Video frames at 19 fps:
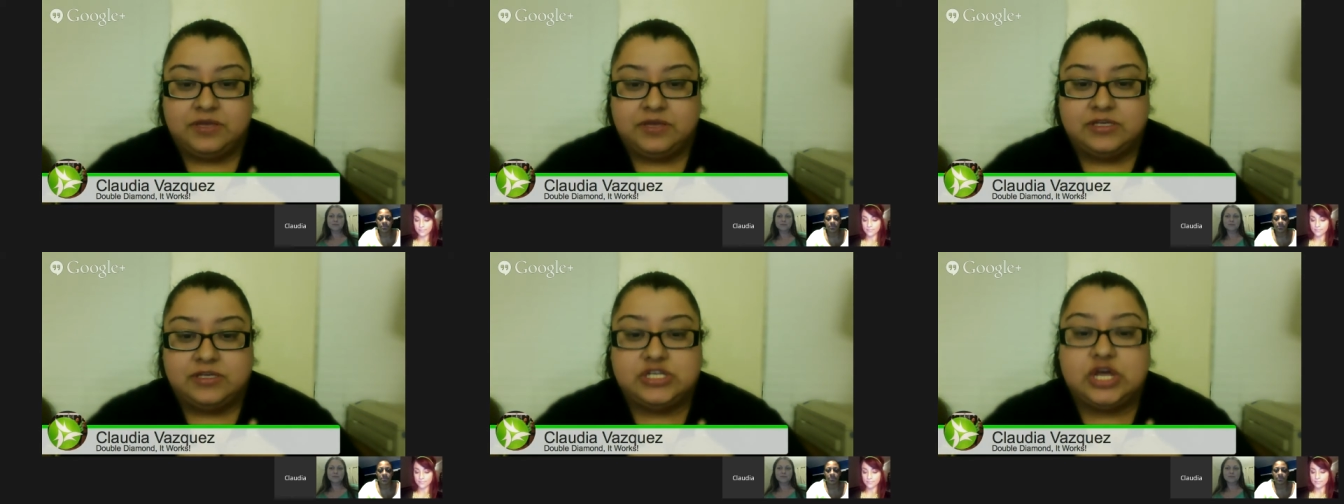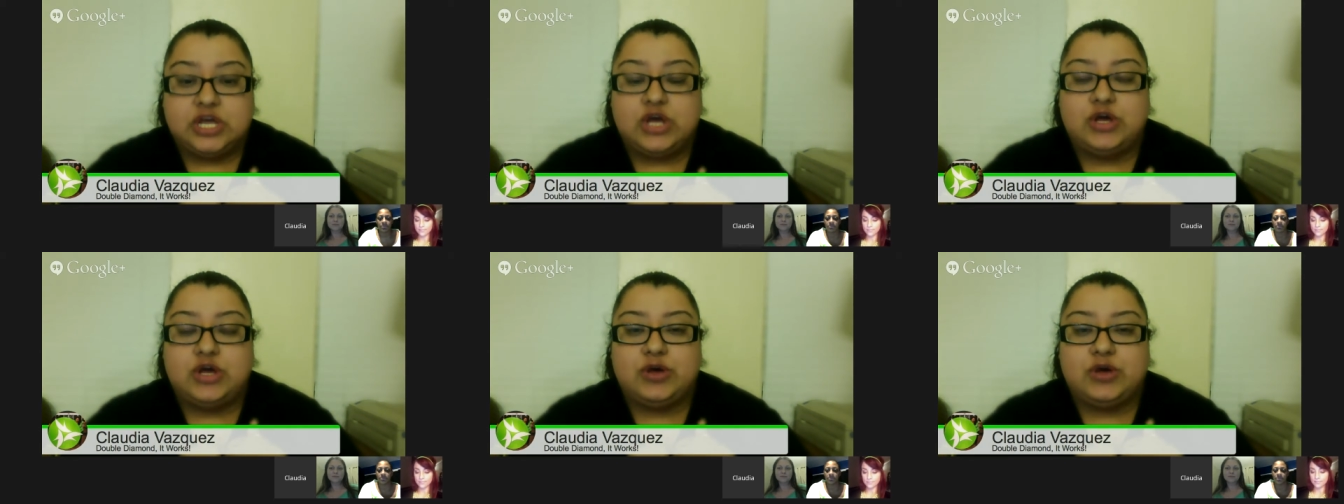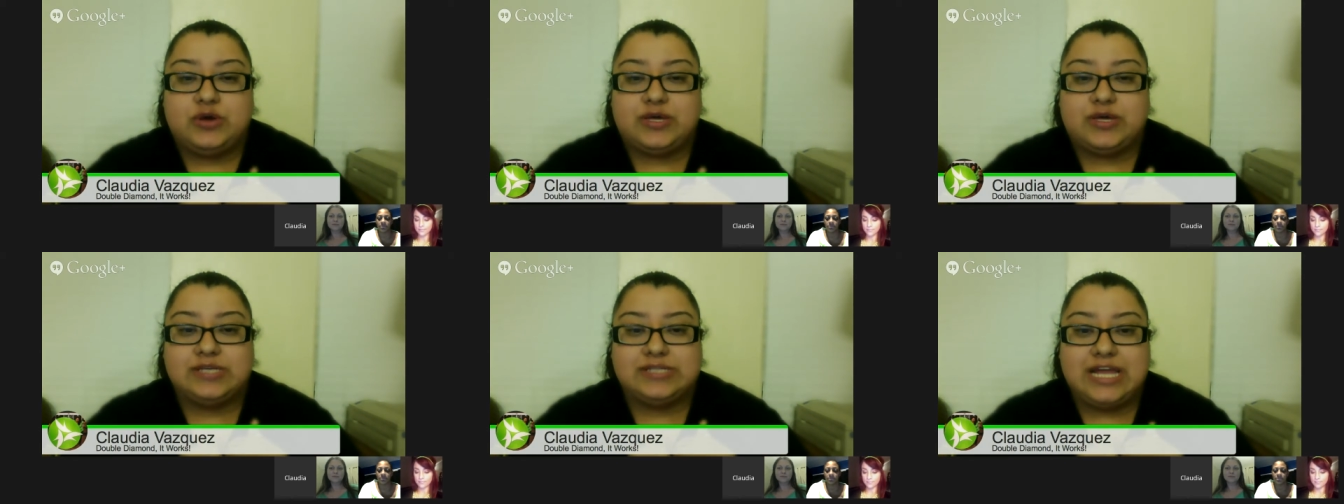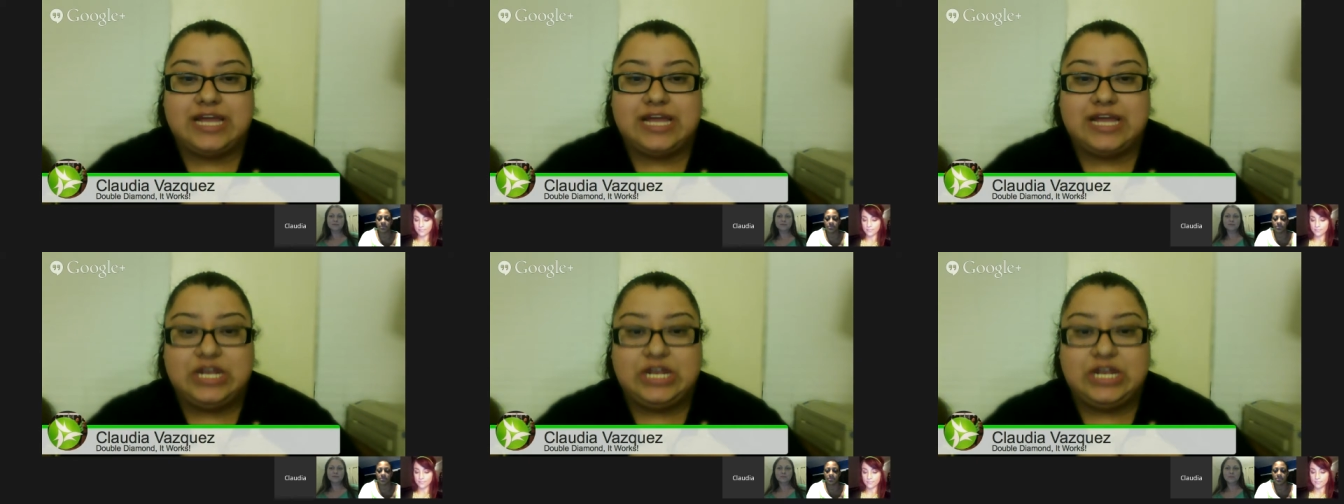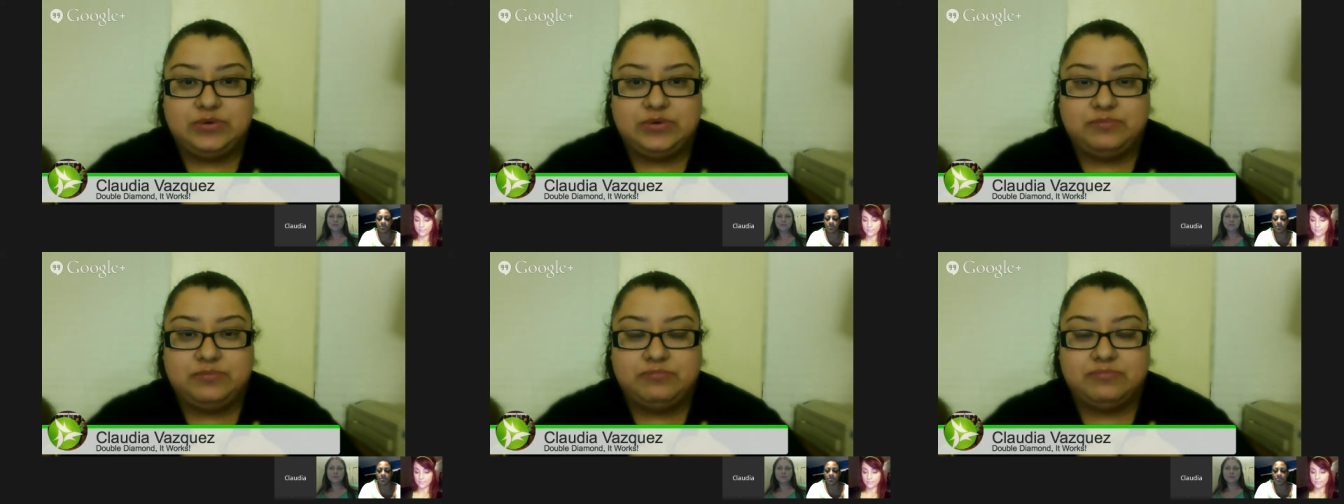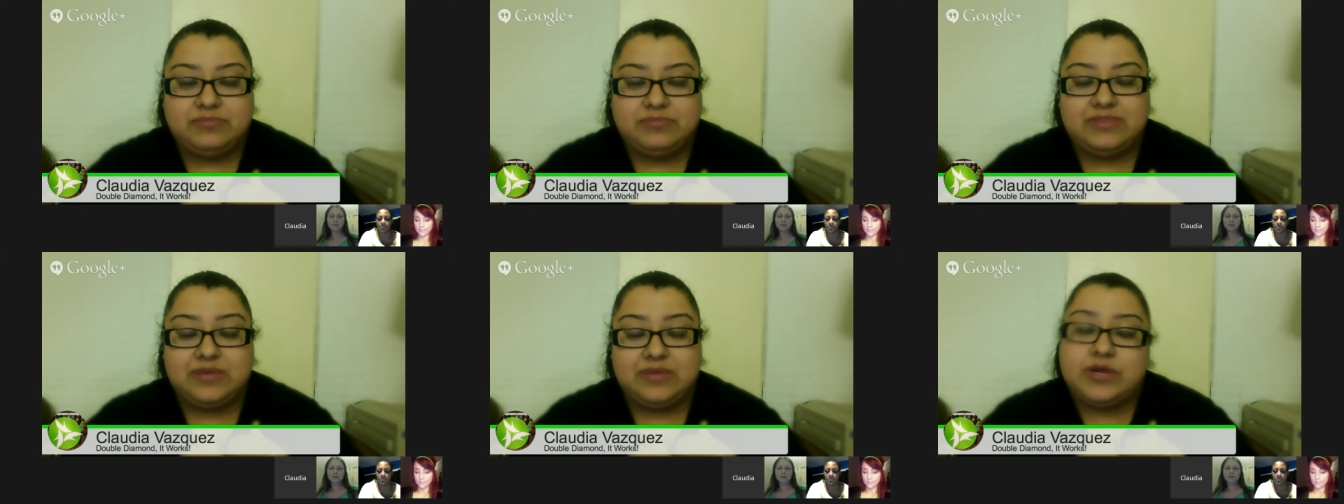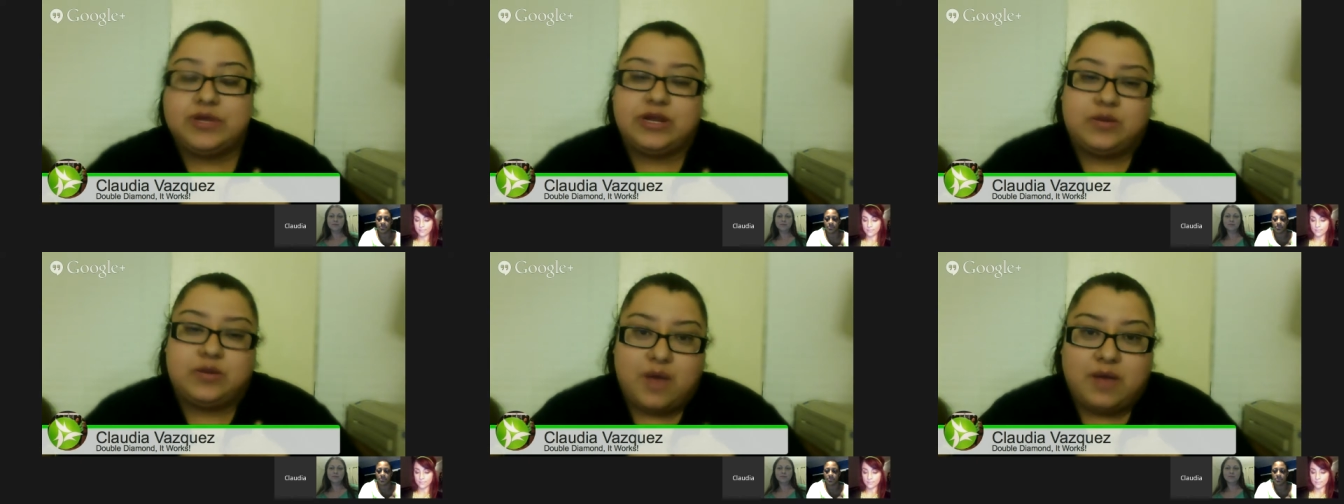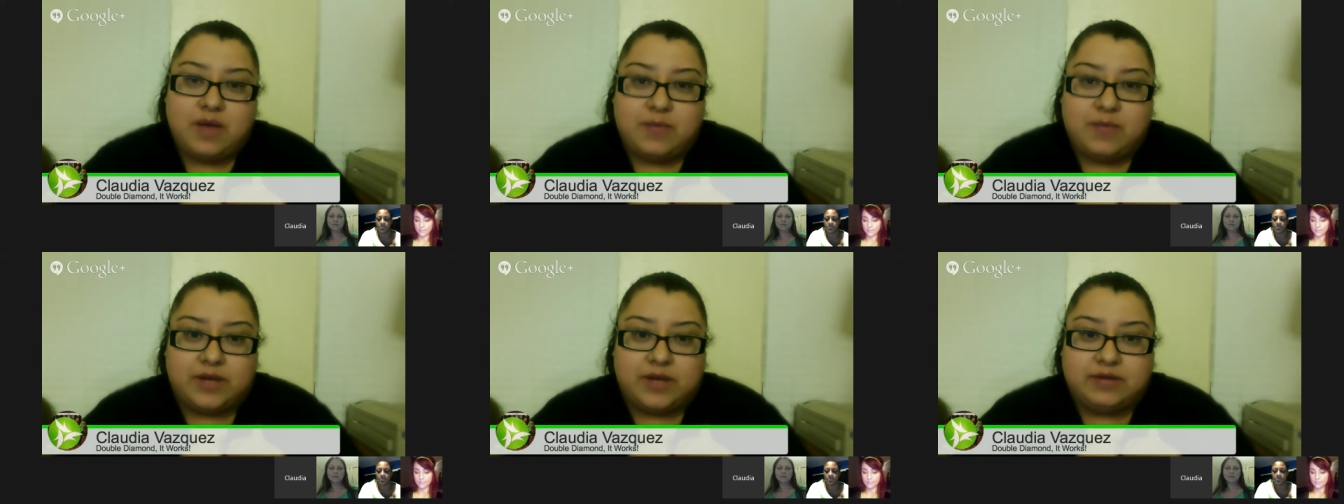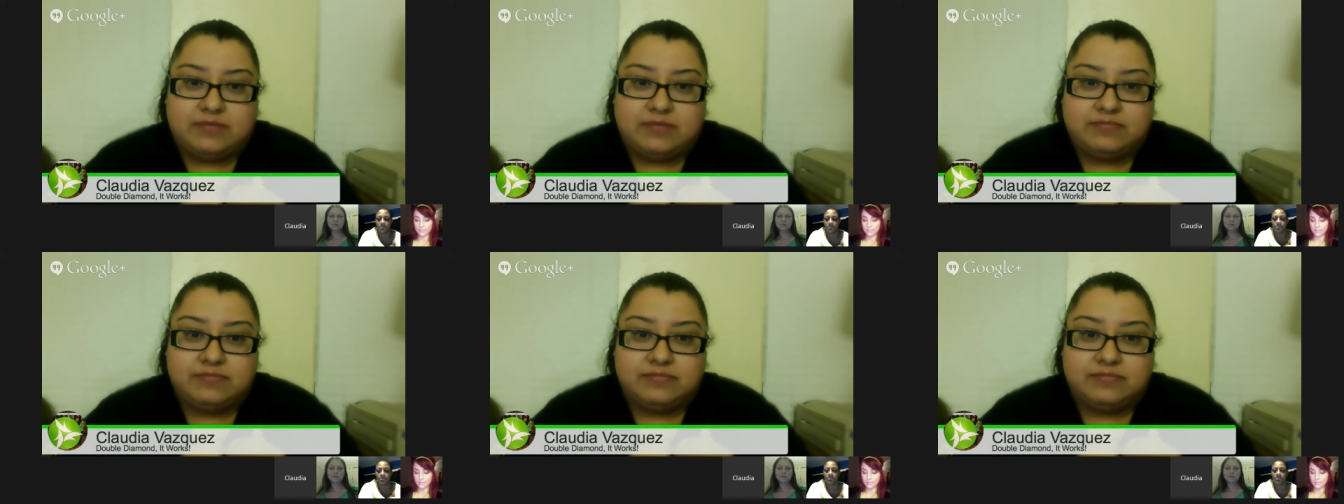So, because I knew they were going to want one.